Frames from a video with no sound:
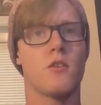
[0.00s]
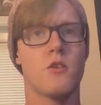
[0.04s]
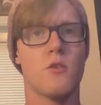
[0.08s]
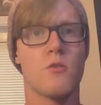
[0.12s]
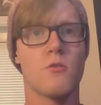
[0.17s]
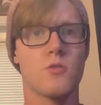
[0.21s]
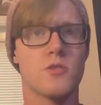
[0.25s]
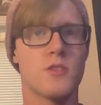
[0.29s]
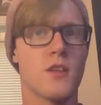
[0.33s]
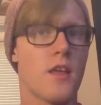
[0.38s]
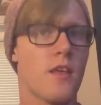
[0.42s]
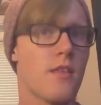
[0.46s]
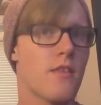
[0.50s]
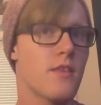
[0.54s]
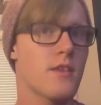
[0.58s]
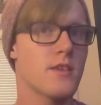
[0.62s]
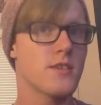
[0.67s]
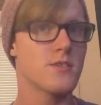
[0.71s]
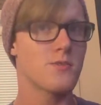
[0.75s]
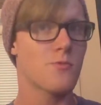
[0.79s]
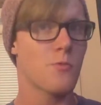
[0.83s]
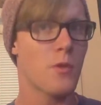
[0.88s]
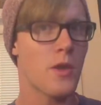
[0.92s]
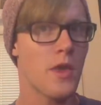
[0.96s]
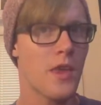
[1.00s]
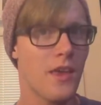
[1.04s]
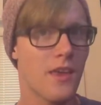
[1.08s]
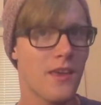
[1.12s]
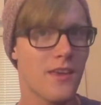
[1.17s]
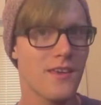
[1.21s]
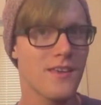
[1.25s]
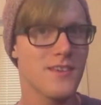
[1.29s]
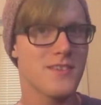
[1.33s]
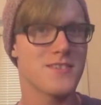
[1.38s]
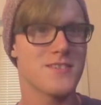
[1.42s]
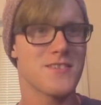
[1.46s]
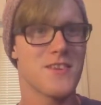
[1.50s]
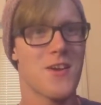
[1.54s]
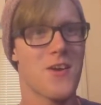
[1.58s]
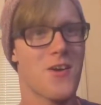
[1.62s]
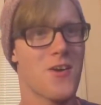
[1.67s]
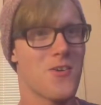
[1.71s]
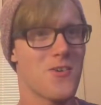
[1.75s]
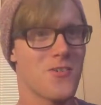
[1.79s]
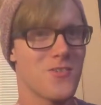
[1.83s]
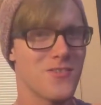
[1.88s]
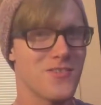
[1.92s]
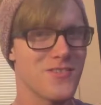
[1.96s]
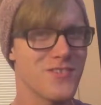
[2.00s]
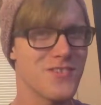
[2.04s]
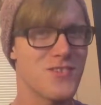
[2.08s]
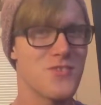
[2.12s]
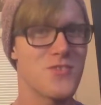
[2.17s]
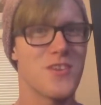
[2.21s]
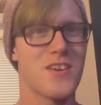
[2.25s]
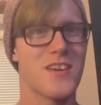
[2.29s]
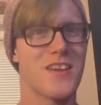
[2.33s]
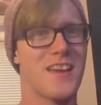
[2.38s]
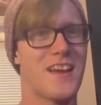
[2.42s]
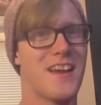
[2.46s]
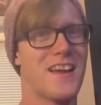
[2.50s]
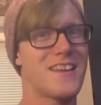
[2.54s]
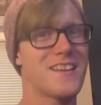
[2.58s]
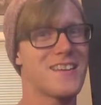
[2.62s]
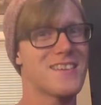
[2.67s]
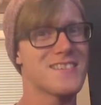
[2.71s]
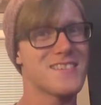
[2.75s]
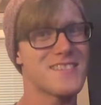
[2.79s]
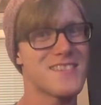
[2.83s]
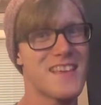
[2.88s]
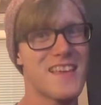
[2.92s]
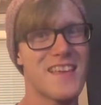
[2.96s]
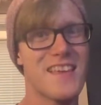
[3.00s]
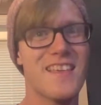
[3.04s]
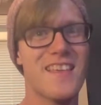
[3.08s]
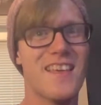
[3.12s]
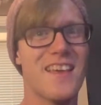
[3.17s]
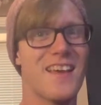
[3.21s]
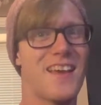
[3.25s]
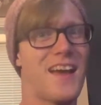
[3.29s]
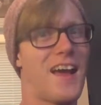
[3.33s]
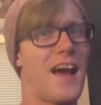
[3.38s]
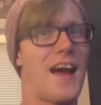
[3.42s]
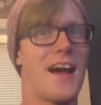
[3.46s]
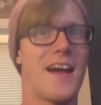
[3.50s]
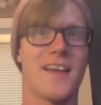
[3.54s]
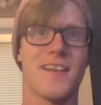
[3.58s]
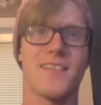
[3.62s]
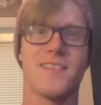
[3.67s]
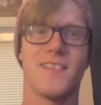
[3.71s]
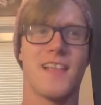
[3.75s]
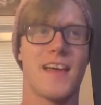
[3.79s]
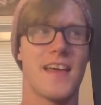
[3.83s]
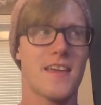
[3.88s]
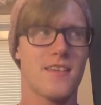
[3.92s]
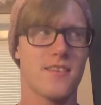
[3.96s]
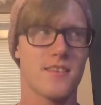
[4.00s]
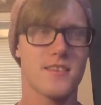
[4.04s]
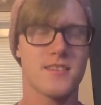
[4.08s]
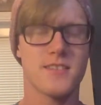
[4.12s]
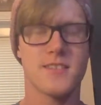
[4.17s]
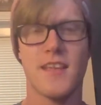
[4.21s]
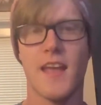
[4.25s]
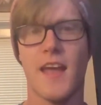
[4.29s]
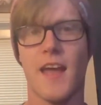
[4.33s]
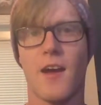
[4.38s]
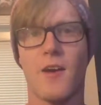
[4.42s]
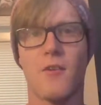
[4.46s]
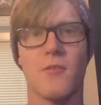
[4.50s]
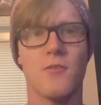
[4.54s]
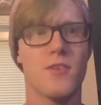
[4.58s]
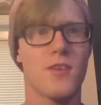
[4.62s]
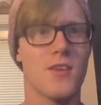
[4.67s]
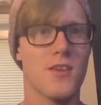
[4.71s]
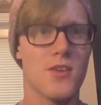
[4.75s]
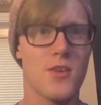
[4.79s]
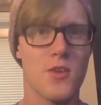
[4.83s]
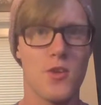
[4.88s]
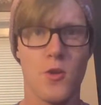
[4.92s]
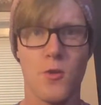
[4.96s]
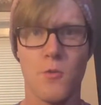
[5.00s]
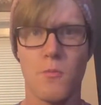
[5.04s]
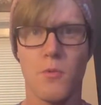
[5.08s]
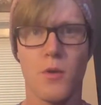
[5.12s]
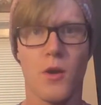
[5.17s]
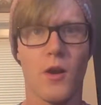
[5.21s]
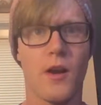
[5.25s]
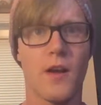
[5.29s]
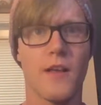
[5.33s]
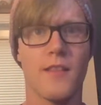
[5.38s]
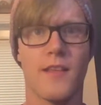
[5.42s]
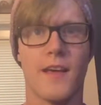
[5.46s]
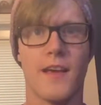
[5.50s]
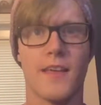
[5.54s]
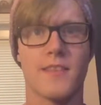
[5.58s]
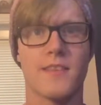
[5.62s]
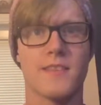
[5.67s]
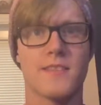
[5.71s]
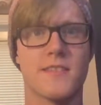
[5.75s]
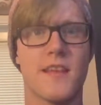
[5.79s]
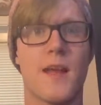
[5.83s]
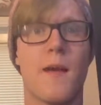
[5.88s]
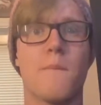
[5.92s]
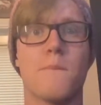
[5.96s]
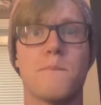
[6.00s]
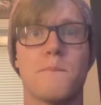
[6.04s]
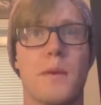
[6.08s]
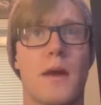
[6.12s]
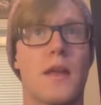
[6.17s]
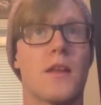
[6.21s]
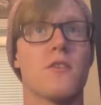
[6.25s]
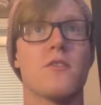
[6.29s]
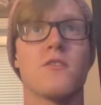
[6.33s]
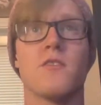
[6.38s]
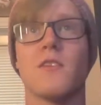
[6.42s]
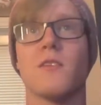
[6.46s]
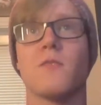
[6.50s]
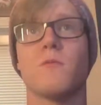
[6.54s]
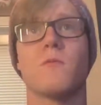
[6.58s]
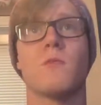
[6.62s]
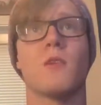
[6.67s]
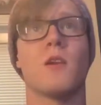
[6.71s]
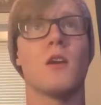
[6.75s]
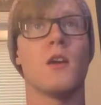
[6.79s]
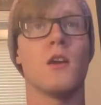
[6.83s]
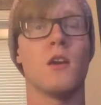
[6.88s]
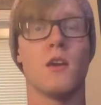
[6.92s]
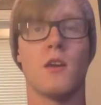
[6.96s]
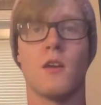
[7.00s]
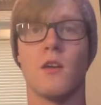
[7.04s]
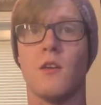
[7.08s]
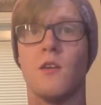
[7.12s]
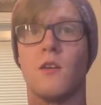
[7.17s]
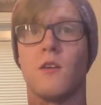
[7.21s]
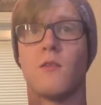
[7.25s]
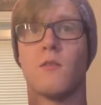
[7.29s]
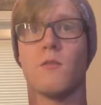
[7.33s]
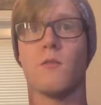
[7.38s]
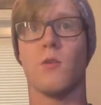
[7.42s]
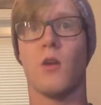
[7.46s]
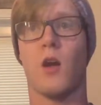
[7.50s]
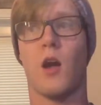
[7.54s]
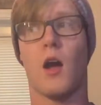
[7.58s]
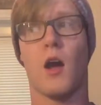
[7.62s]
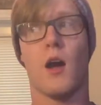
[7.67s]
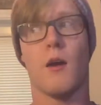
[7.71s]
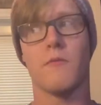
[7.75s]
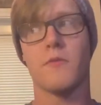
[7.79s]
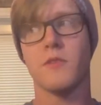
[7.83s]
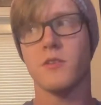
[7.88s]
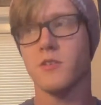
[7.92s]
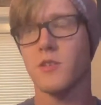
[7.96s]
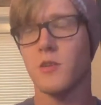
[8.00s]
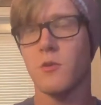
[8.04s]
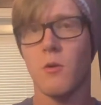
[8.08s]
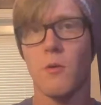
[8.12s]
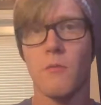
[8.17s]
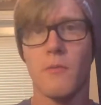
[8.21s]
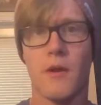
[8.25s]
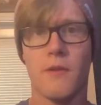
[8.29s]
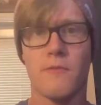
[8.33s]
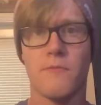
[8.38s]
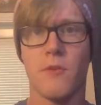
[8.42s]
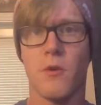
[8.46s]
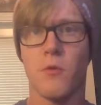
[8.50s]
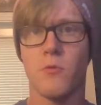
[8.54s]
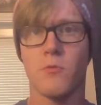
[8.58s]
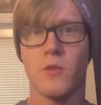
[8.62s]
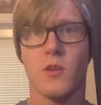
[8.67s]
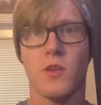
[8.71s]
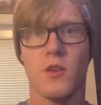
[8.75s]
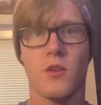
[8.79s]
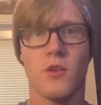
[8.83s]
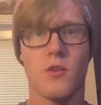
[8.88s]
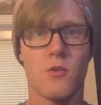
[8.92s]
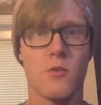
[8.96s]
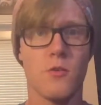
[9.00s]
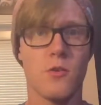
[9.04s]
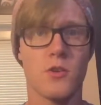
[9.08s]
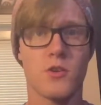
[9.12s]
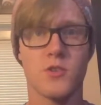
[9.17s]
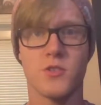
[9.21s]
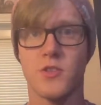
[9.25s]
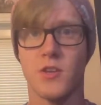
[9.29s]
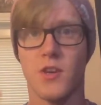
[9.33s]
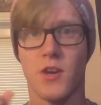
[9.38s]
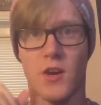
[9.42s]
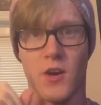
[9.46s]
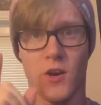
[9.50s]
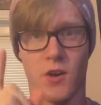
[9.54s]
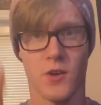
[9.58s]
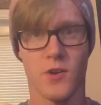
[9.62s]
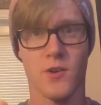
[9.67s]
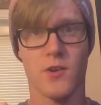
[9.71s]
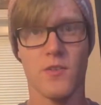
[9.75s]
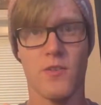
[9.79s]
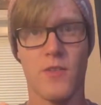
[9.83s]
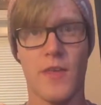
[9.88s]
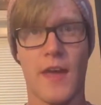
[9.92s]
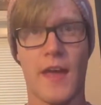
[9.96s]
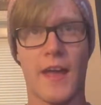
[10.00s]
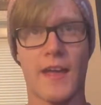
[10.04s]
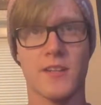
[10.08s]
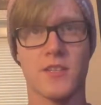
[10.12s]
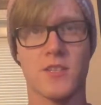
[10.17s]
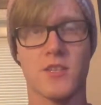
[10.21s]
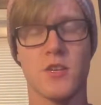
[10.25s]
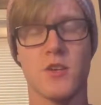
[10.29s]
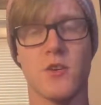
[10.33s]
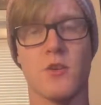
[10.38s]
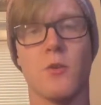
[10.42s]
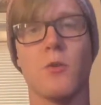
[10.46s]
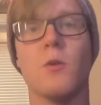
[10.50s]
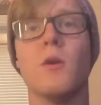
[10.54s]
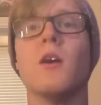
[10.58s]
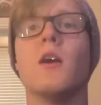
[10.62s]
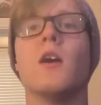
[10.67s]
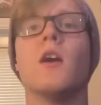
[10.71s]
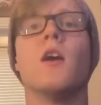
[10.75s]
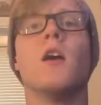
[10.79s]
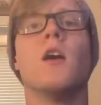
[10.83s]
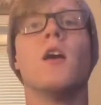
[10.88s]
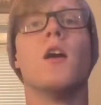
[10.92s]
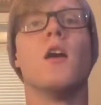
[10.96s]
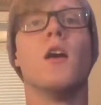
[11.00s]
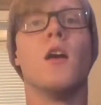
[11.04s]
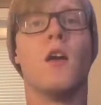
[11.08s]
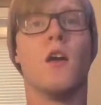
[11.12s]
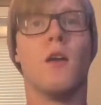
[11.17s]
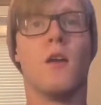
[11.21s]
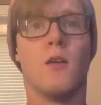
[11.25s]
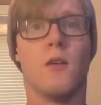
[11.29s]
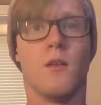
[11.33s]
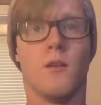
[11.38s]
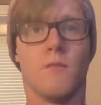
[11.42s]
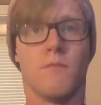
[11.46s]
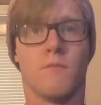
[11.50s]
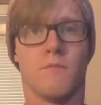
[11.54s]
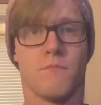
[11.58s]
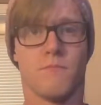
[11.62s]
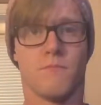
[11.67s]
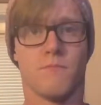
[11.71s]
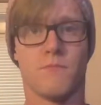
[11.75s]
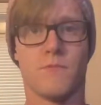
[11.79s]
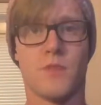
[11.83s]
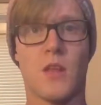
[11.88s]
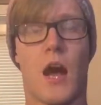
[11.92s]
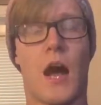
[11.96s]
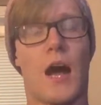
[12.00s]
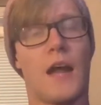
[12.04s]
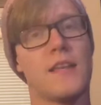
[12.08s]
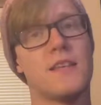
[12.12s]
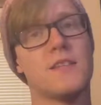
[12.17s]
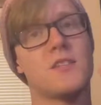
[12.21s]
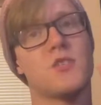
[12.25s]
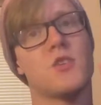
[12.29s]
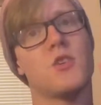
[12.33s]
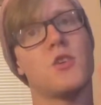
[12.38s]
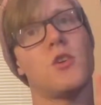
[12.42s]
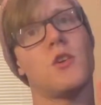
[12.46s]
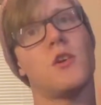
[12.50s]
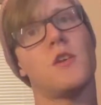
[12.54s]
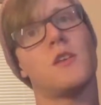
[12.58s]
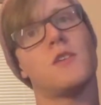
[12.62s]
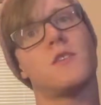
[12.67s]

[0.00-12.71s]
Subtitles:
using it this week, so you can kind of see I like the sound. You probably like the sound better than obviously what my phone can do, because you heard that too. Not as good